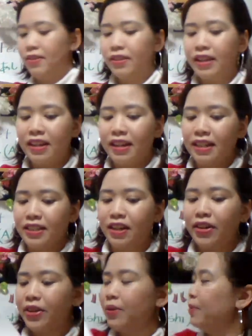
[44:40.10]
Okay,
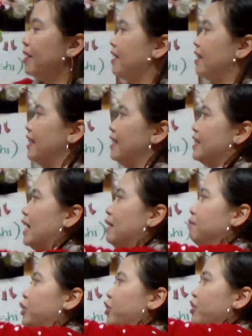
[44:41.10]
guys, are you ready, guys?
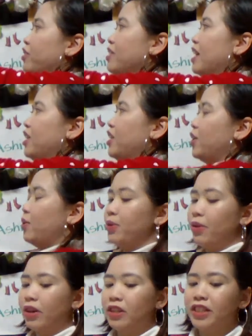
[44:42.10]
I'm sure that, you know,
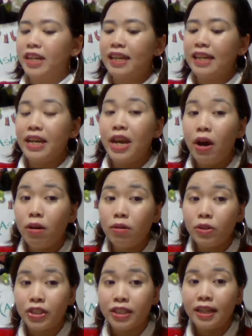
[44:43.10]
you are taking
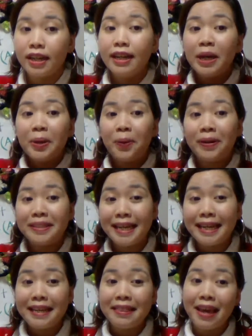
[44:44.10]
notes. We're
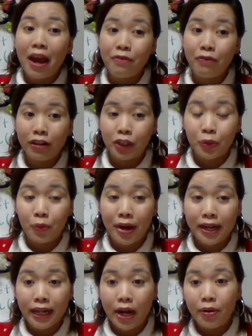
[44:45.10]
taking the effort to
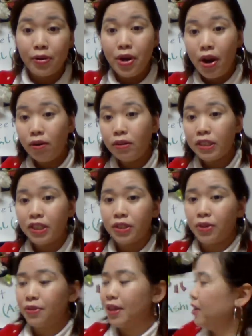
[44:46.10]
write down notes
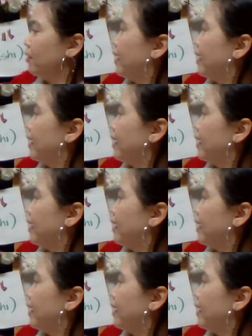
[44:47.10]
so that you